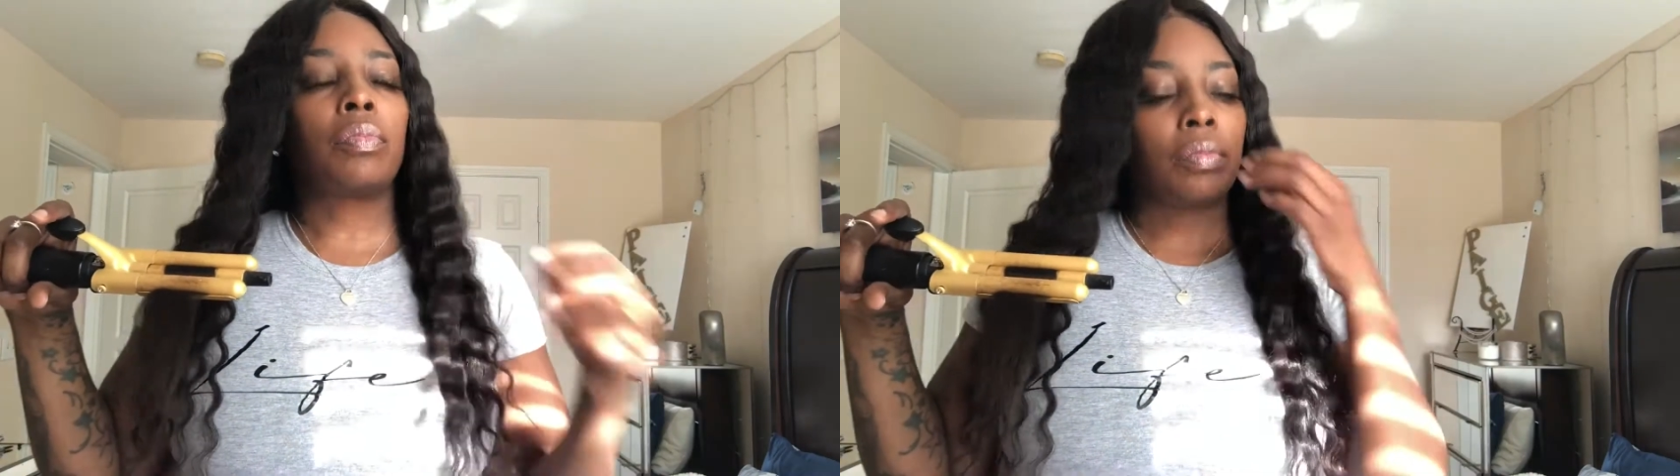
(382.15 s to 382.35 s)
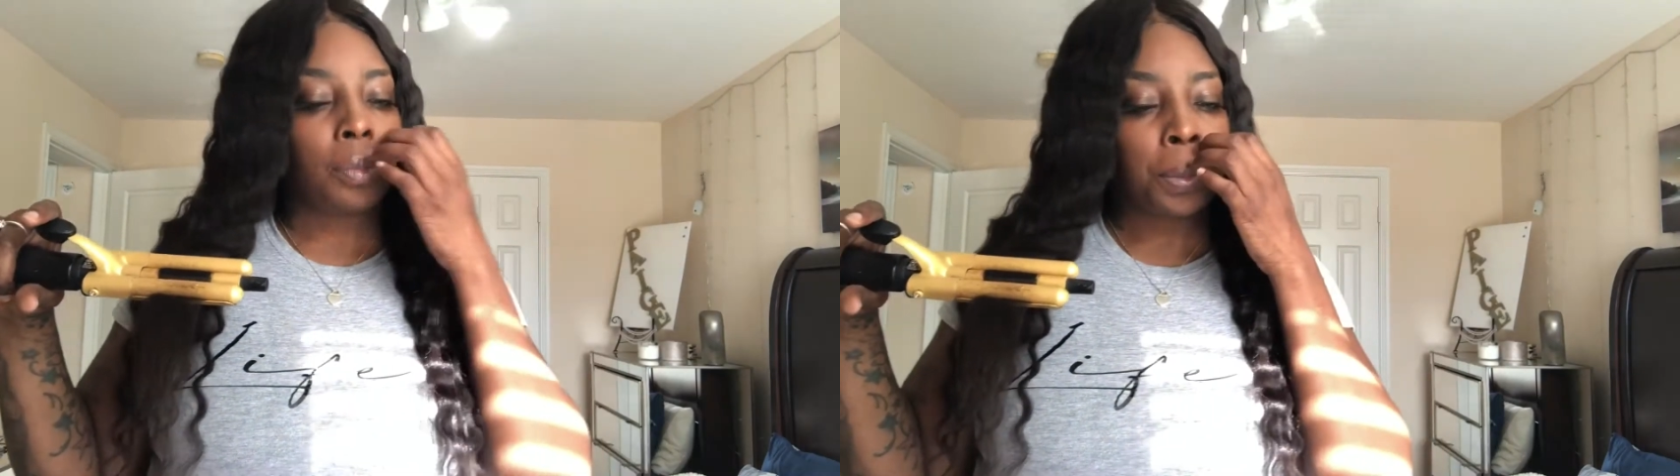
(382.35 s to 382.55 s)

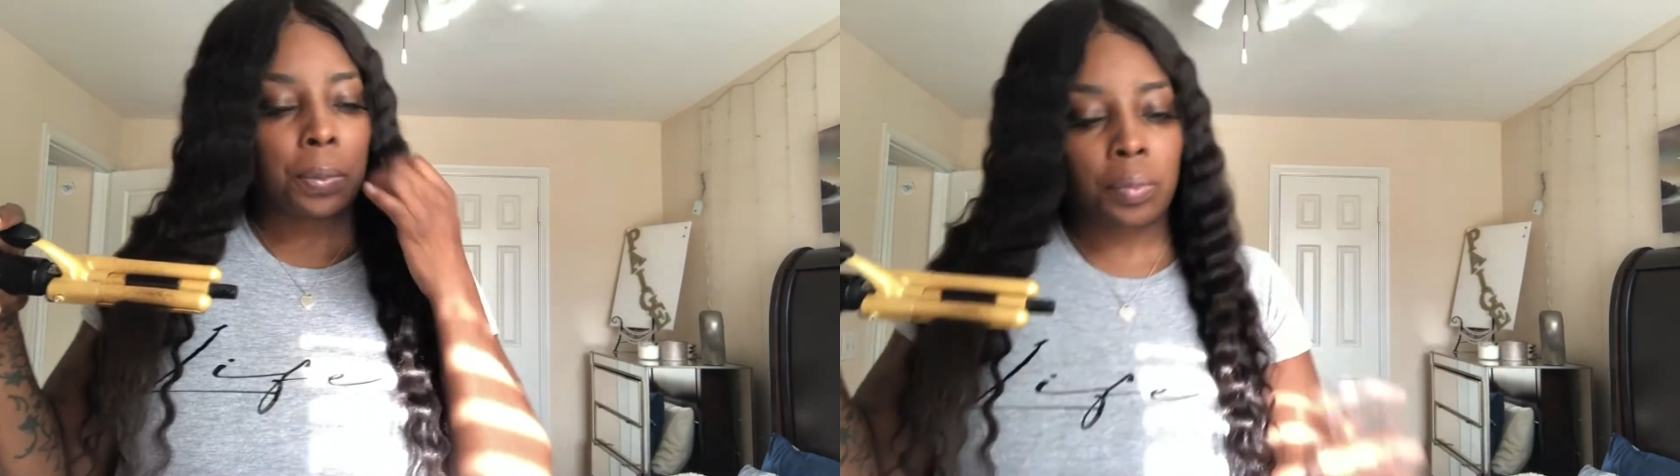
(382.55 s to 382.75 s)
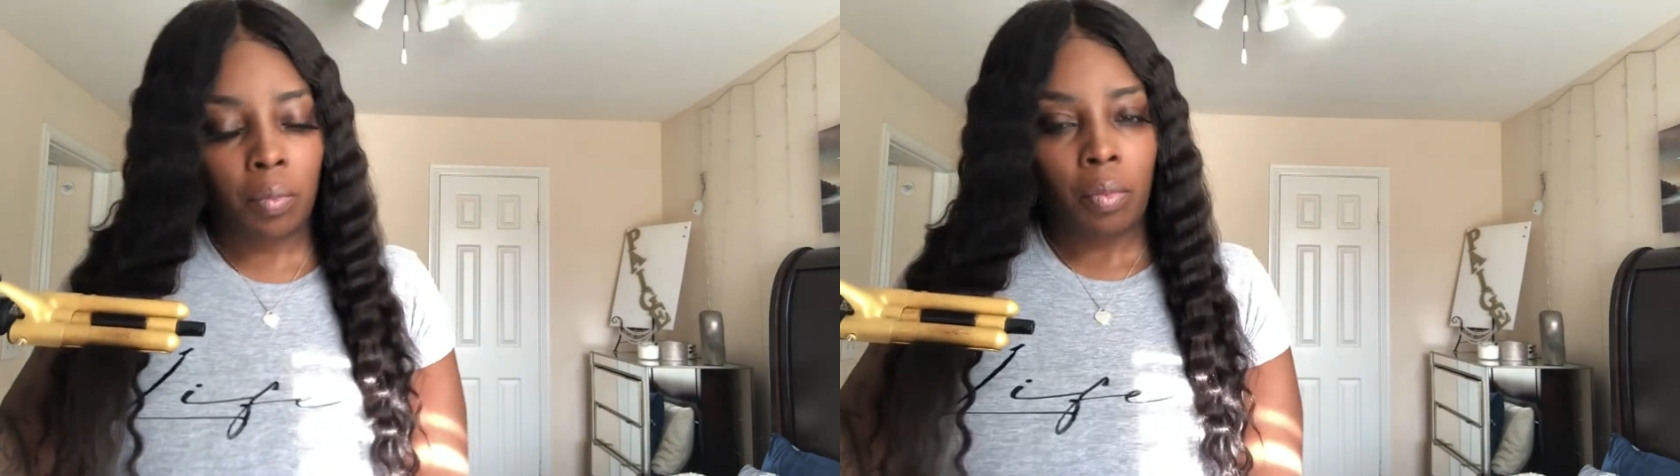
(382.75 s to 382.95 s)

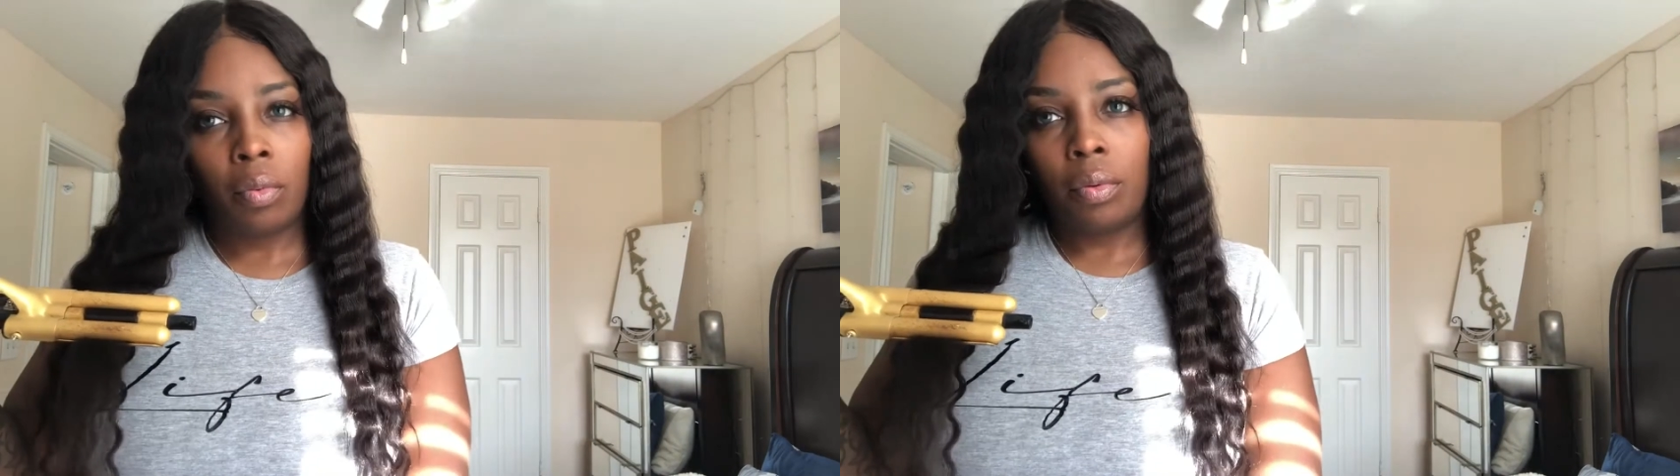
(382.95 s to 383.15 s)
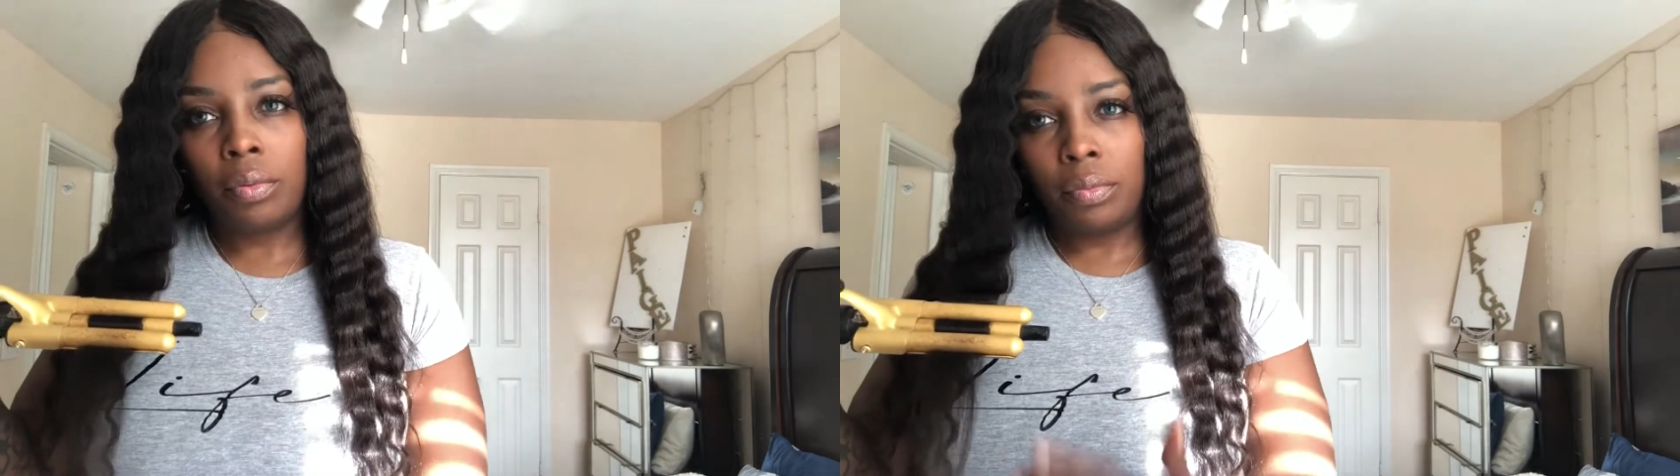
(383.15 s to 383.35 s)
Now,
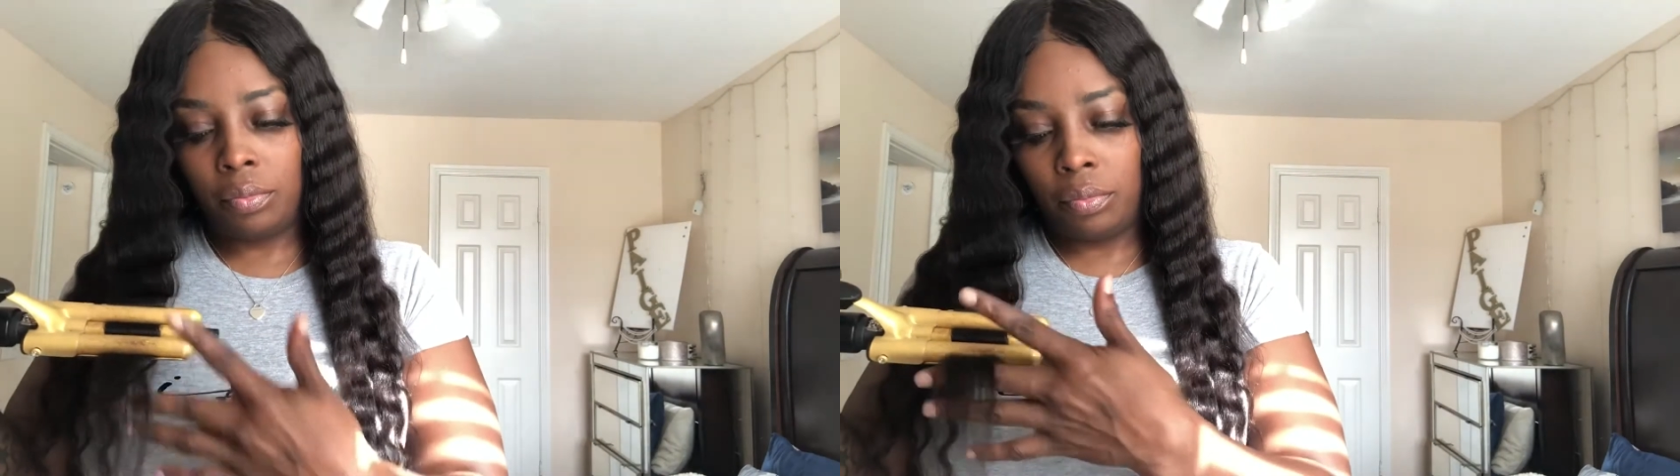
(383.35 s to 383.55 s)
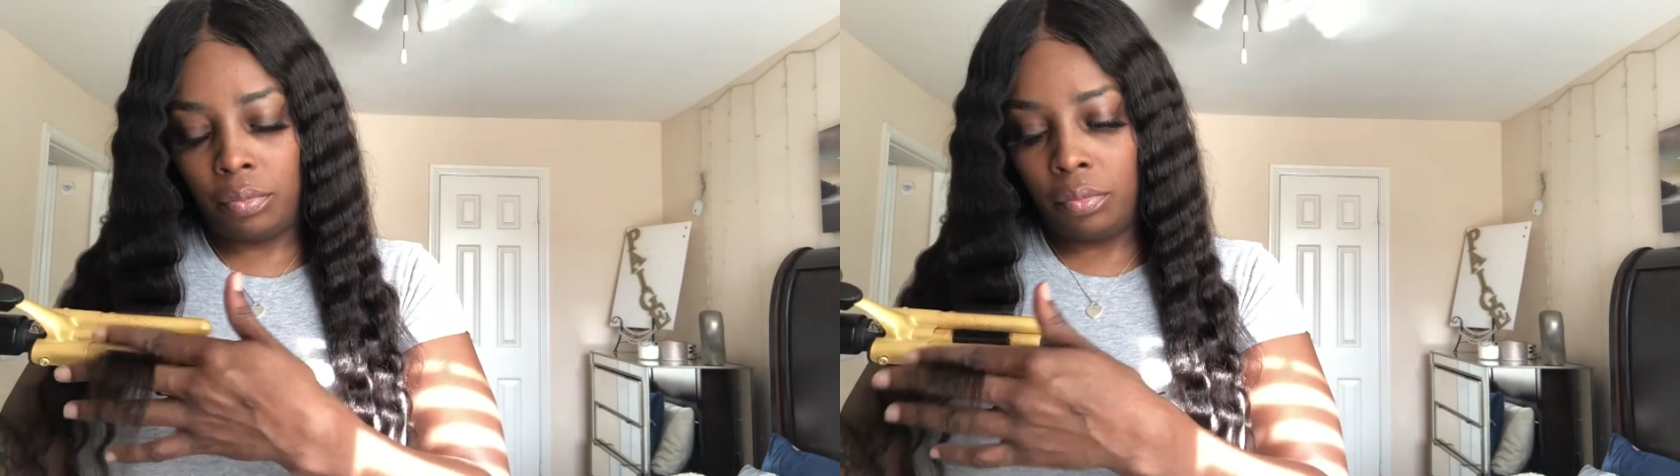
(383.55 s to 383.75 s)

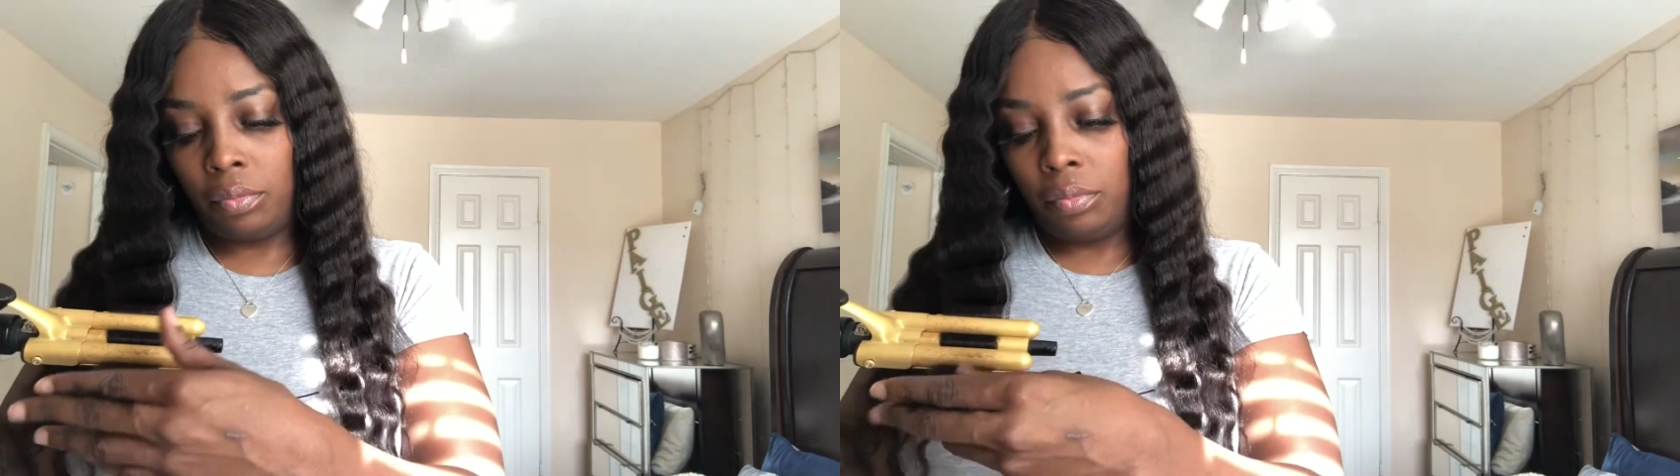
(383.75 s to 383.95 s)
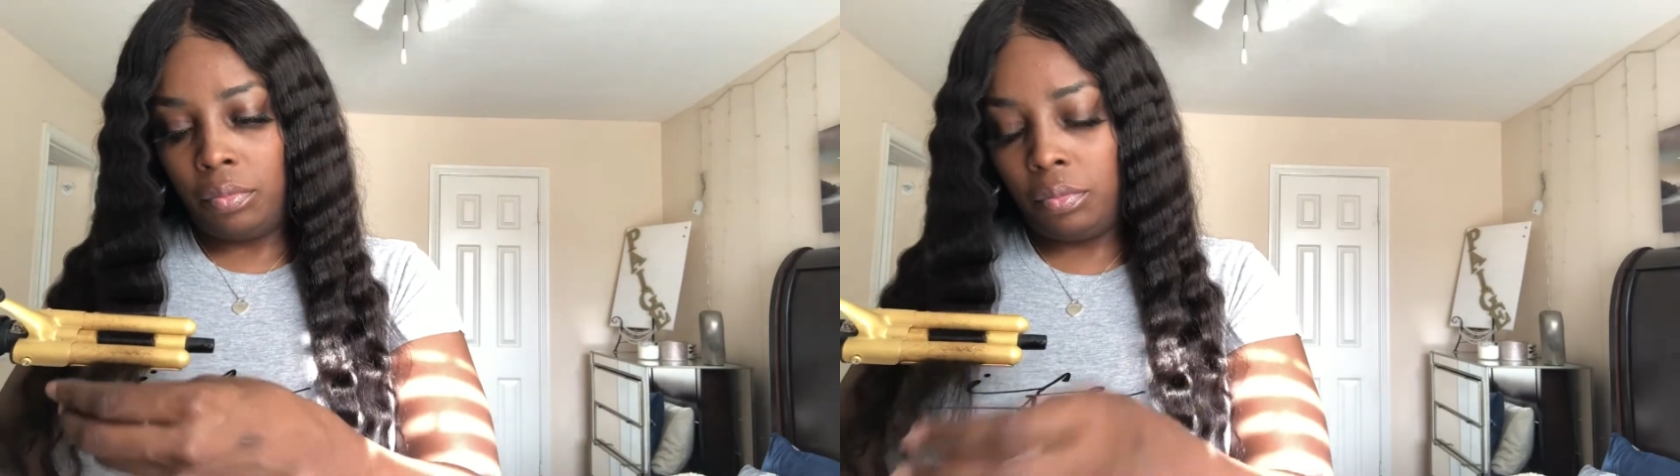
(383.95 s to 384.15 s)

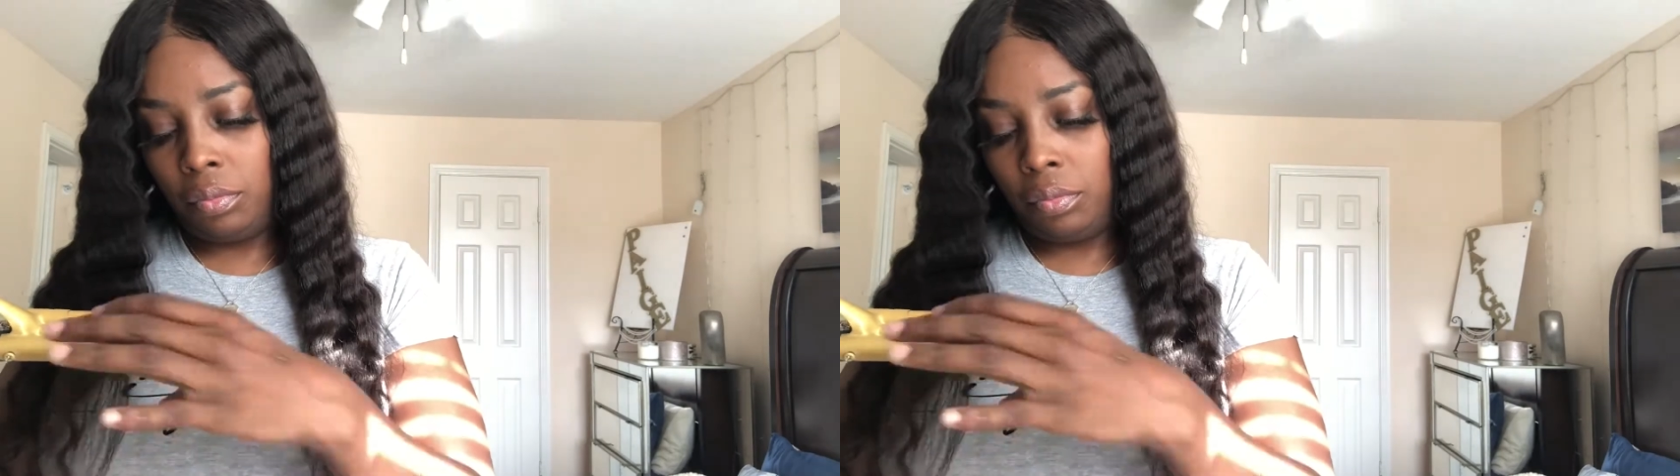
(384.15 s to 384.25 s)
this